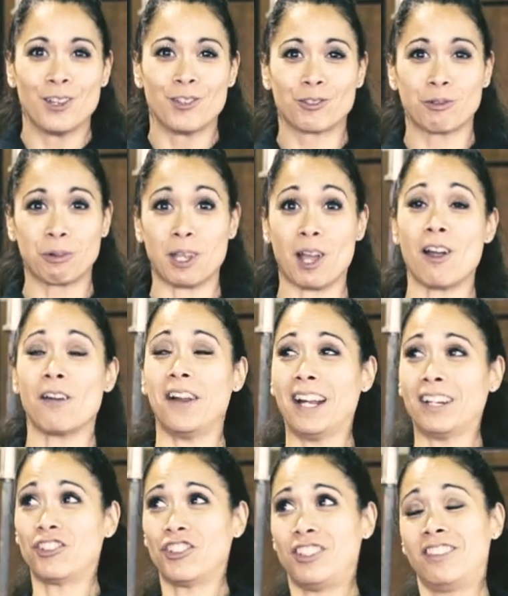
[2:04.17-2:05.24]
So we are
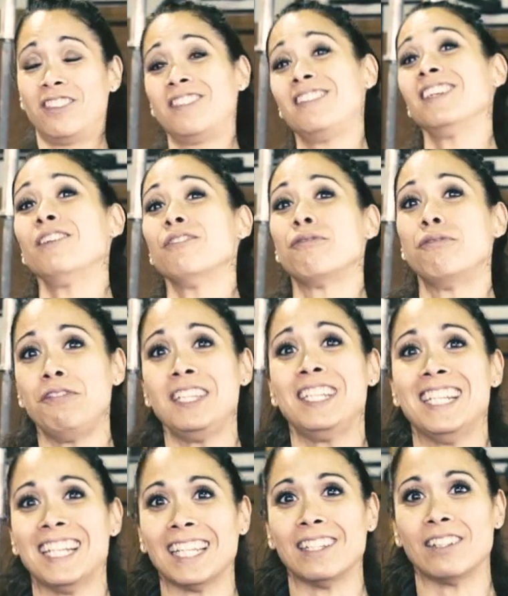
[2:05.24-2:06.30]
actually still
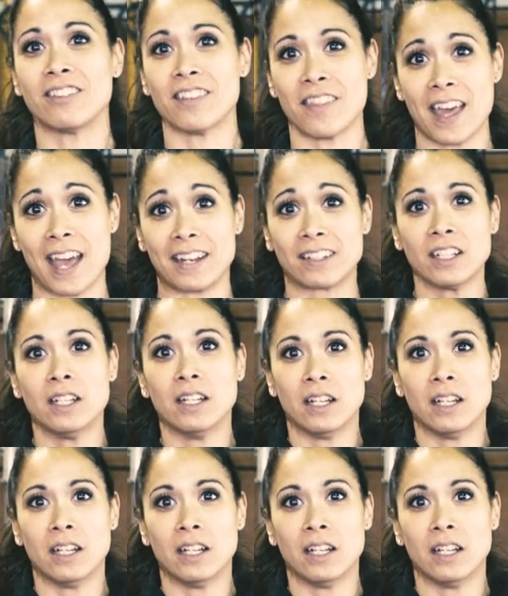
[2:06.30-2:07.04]
feeding into that